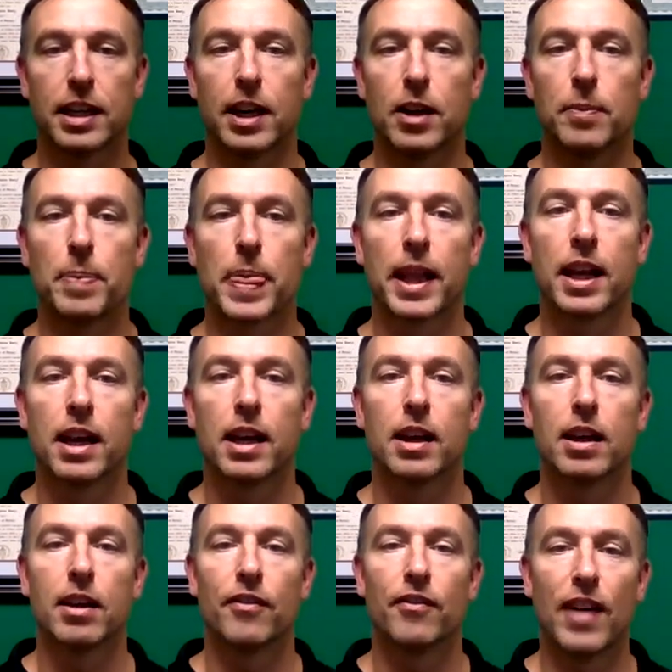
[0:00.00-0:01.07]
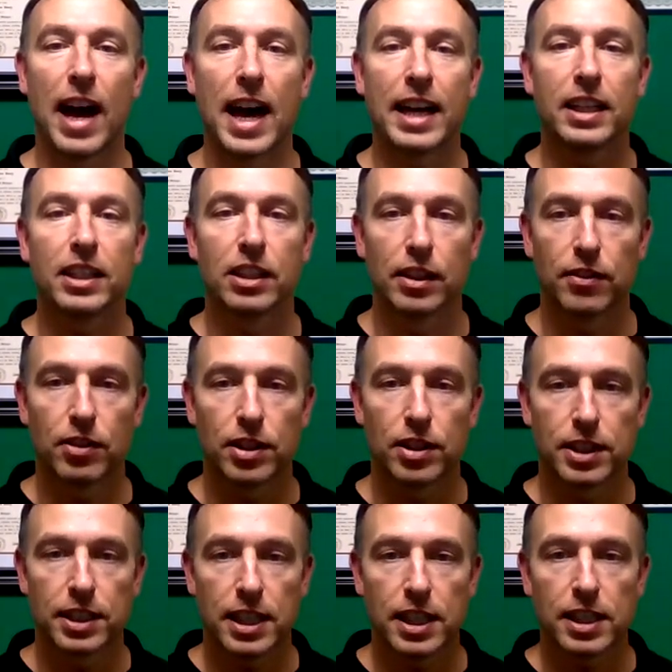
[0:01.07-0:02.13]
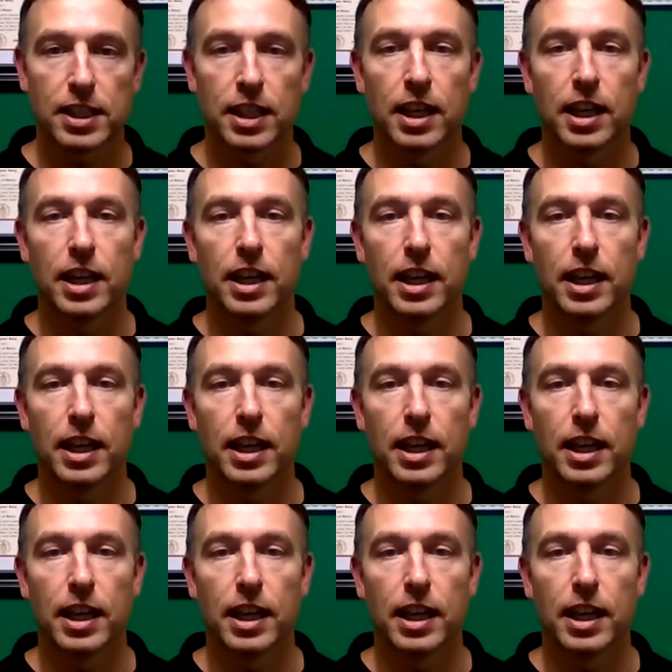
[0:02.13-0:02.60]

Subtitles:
Now, fatty liver disease,